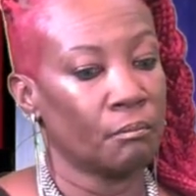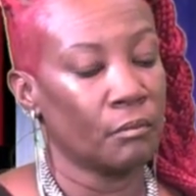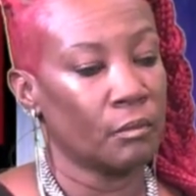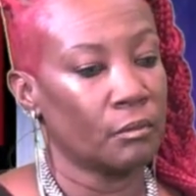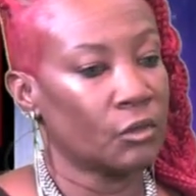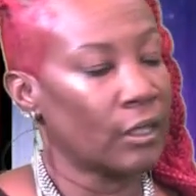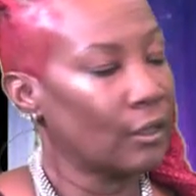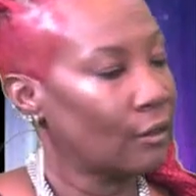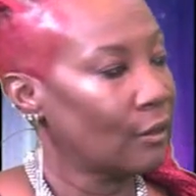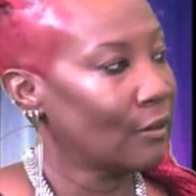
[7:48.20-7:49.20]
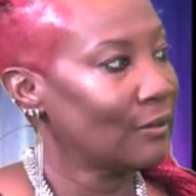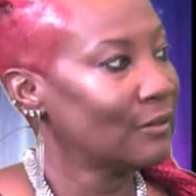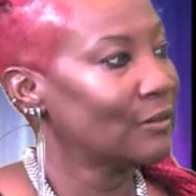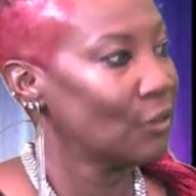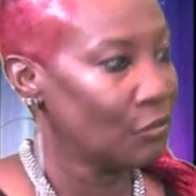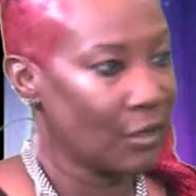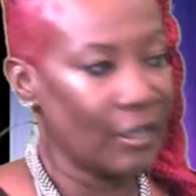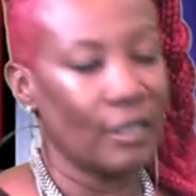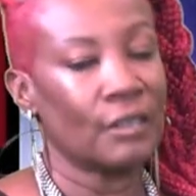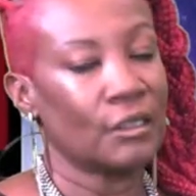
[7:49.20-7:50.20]

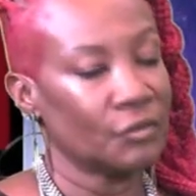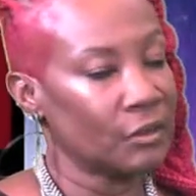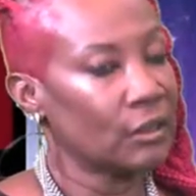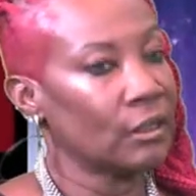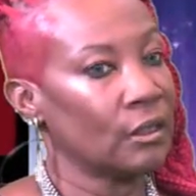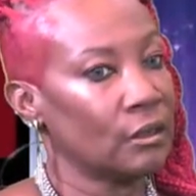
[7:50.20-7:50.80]
survey, yeah, different things